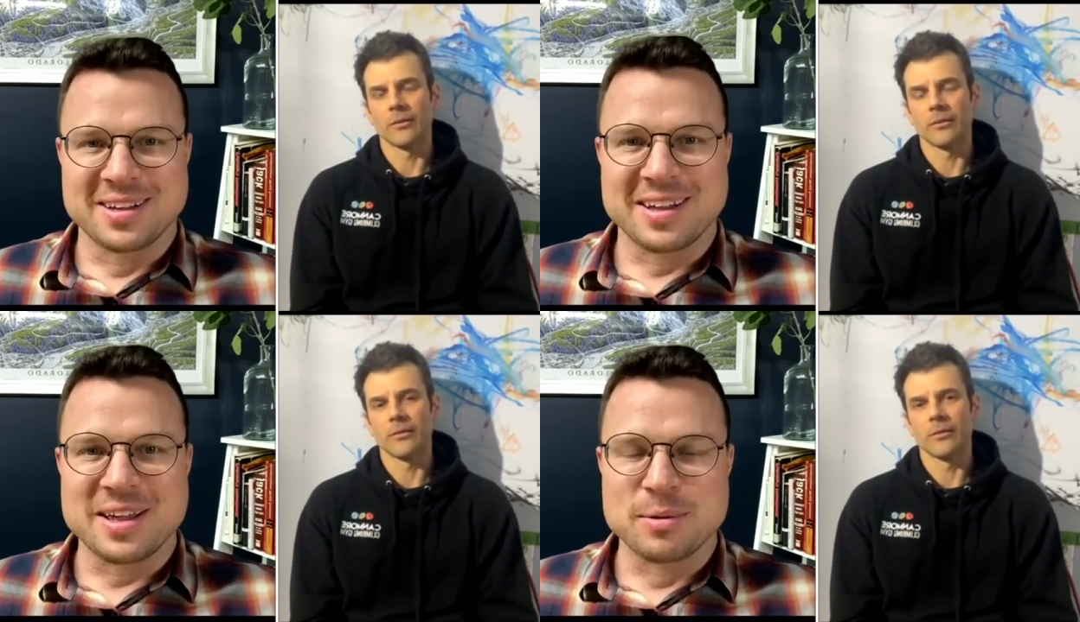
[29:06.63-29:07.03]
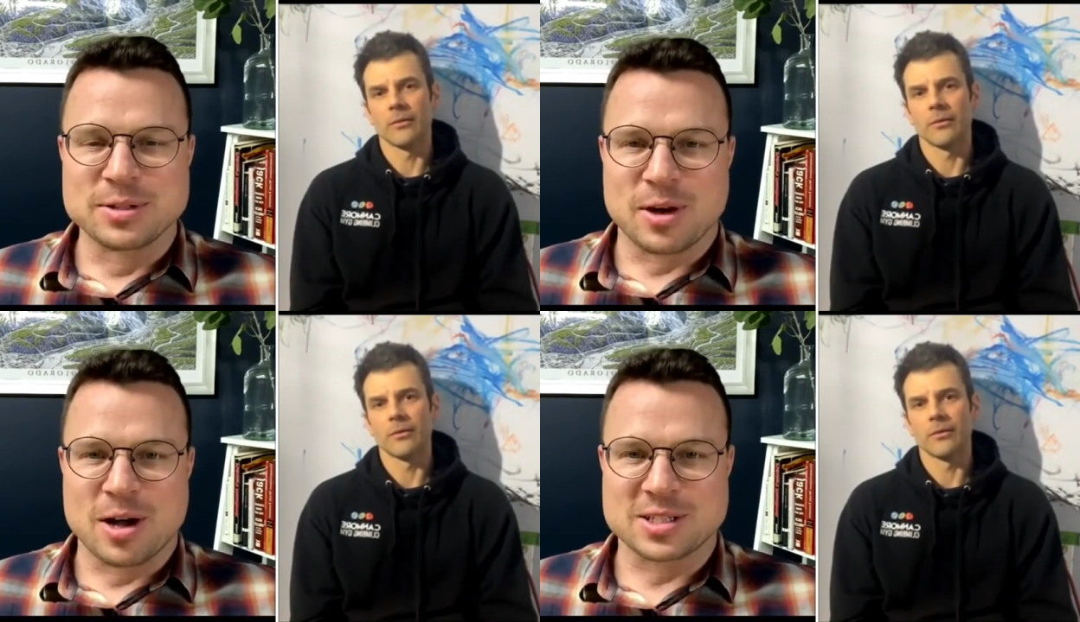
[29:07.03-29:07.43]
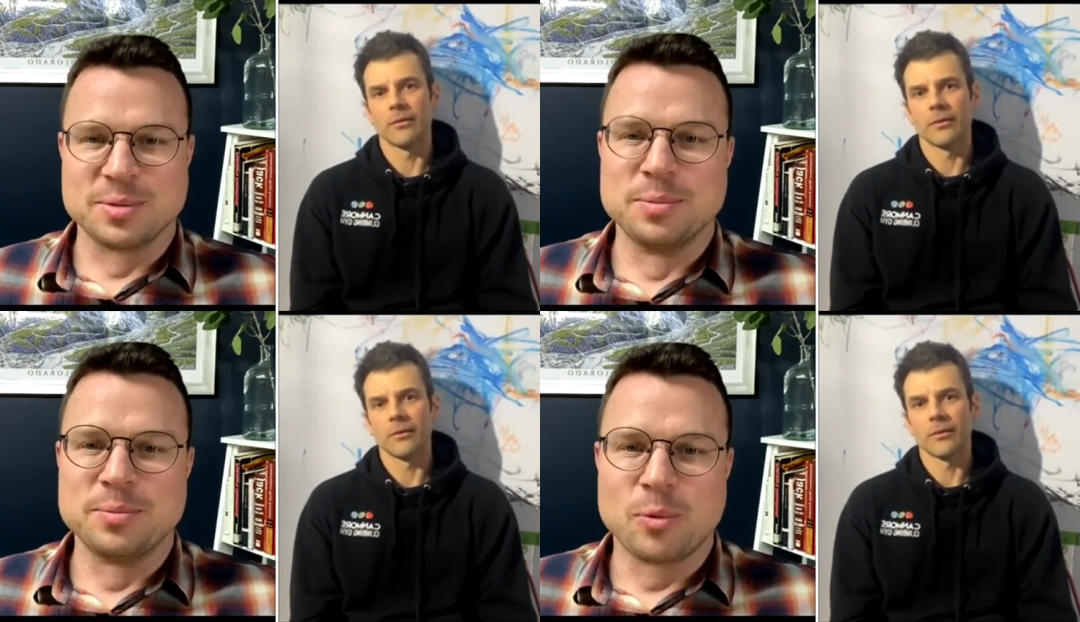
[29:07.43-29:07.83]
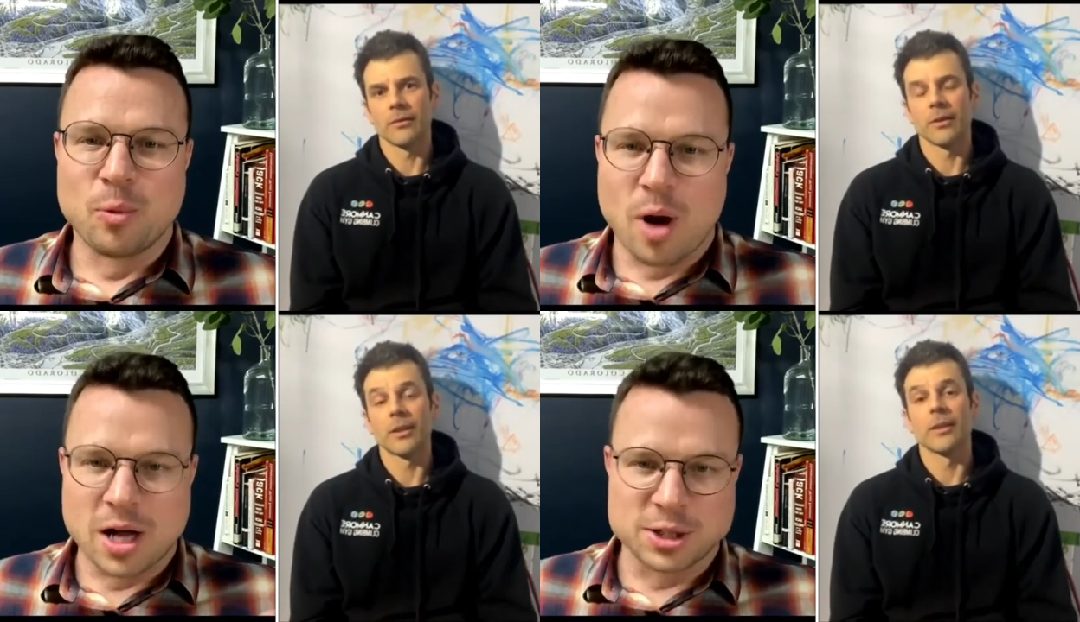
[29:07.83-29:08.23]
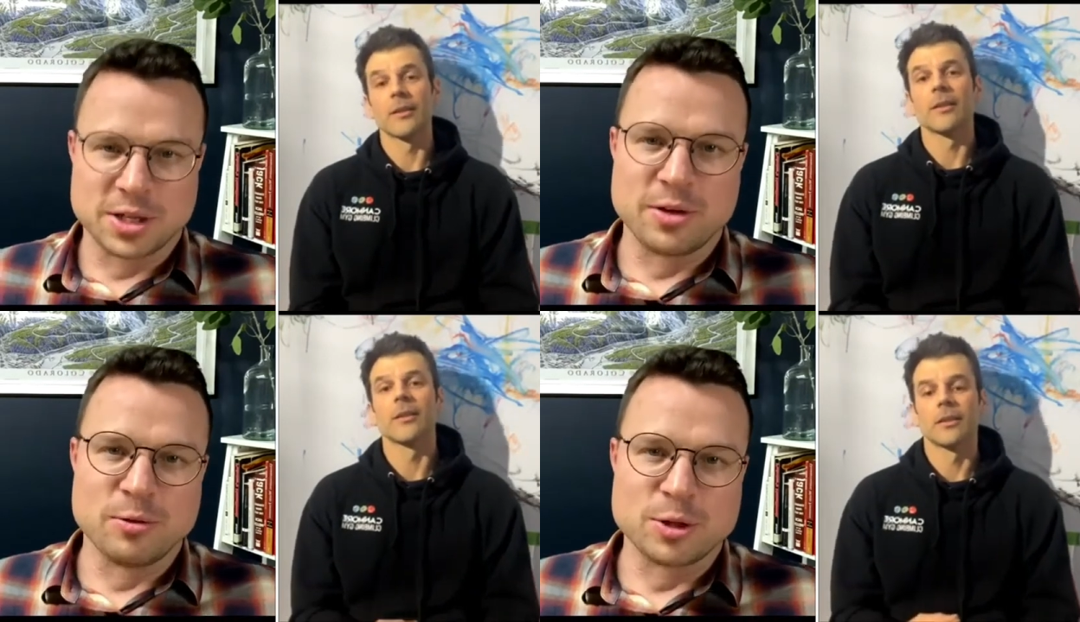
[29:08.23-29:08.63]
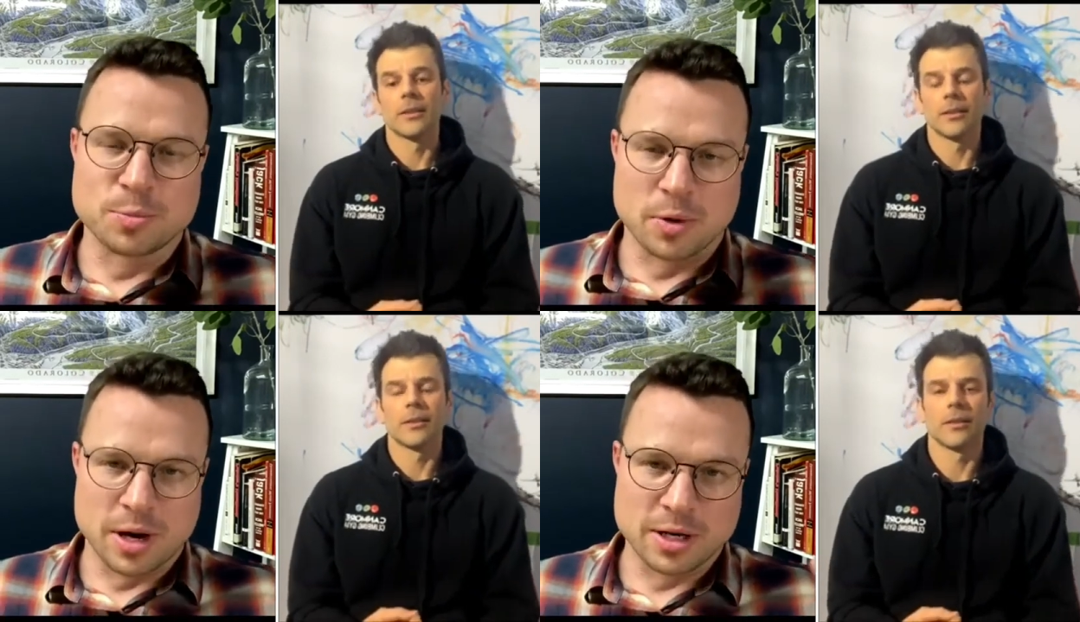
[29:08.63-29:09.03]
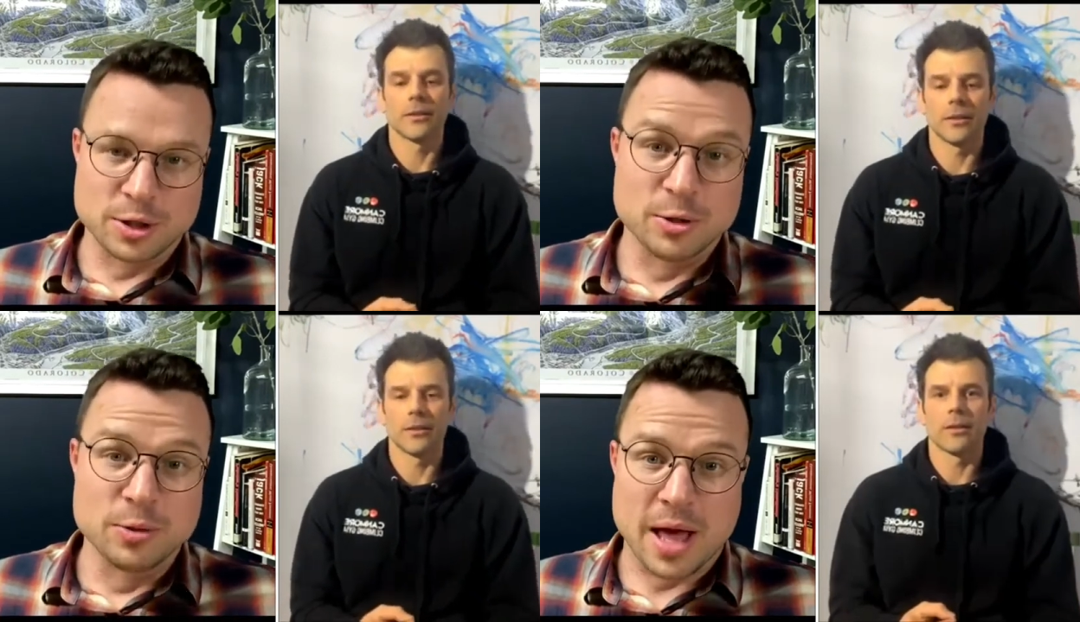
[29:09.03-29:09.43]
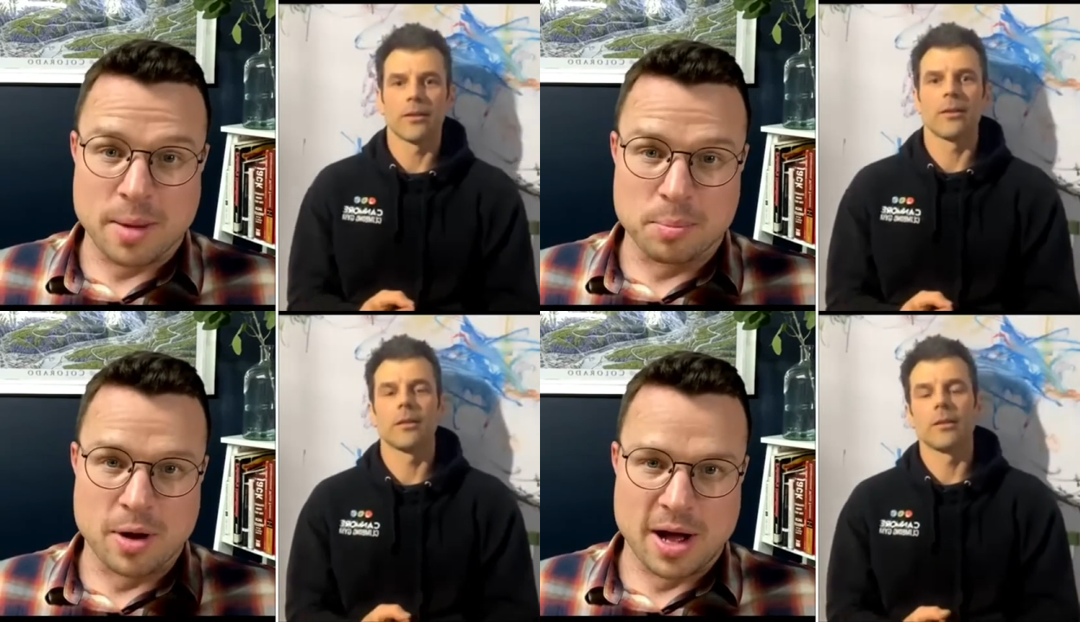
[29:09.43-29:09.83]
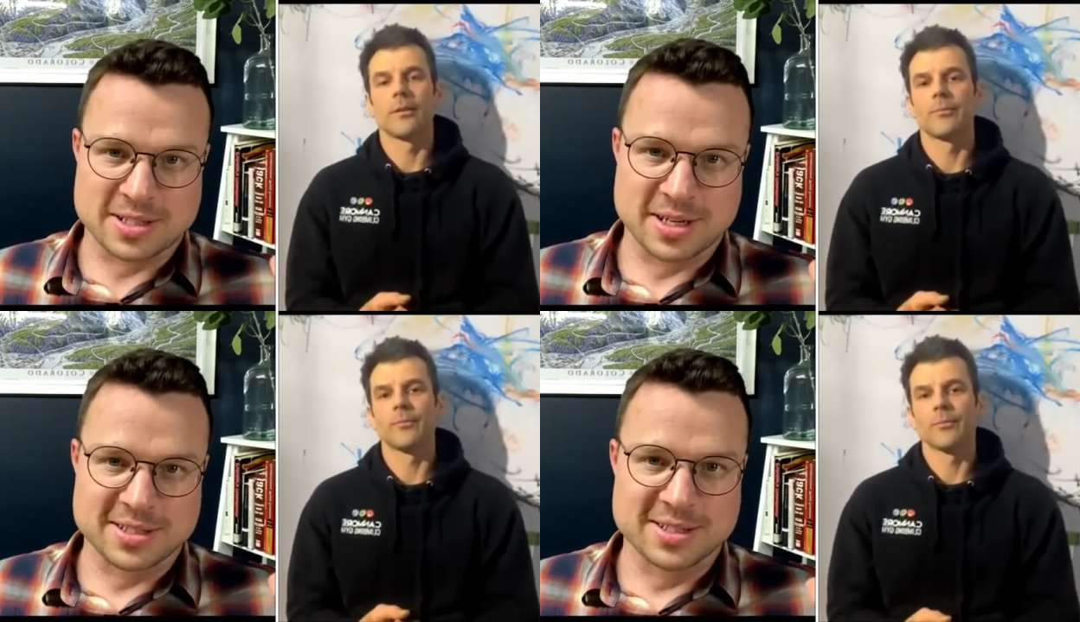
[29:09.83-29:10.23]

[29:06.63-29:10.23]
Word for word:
Speaker 1: it was awesome watching you spray do that process